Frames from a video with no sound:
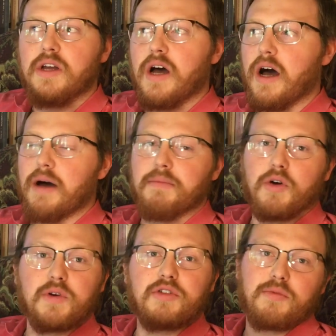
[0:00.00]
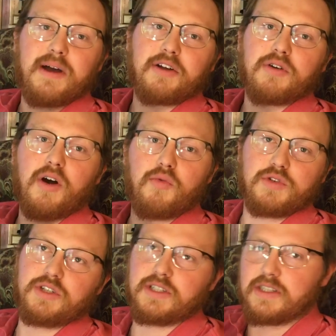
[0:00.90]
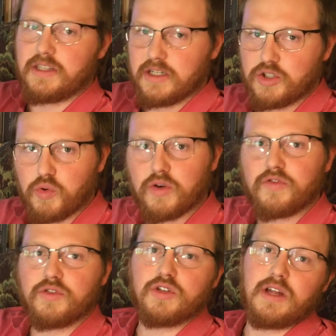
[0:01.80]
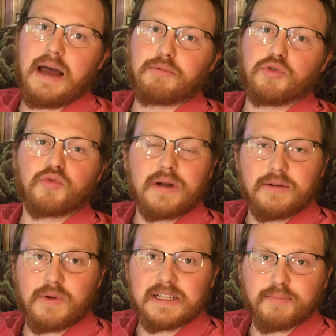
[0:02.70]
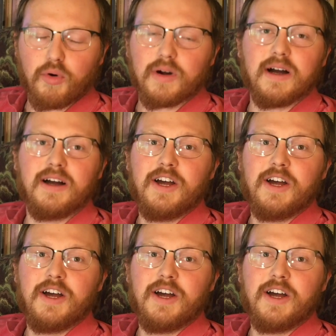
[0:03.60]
erythromicron, which is the dwarf Emerald Rasbora.